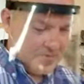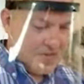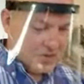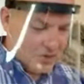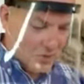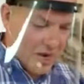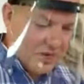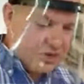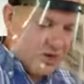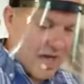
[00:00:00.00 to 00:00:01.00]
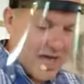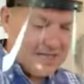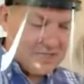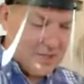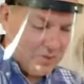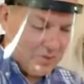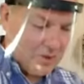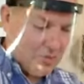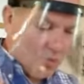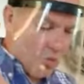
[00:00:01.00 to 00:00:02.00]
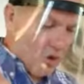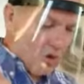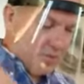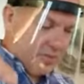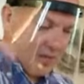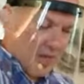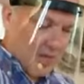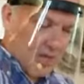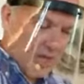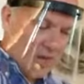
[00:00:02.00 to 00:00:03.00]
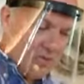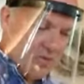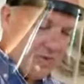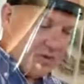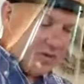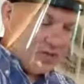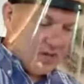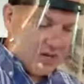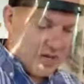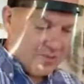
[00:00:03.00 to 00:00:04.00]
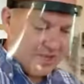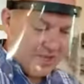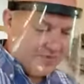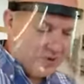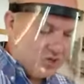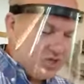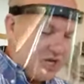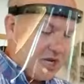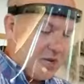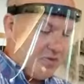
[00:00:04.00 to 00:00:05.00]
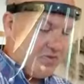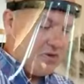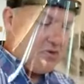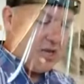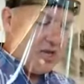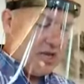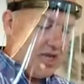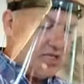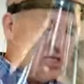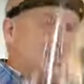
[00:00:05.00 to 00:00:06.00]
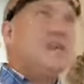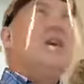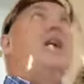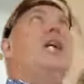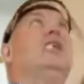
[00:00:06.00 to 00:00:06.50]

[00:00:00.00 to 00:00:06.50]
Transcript: So raise your eyes up a little more. Keep your focus on Him. Lift your chin up a few inches and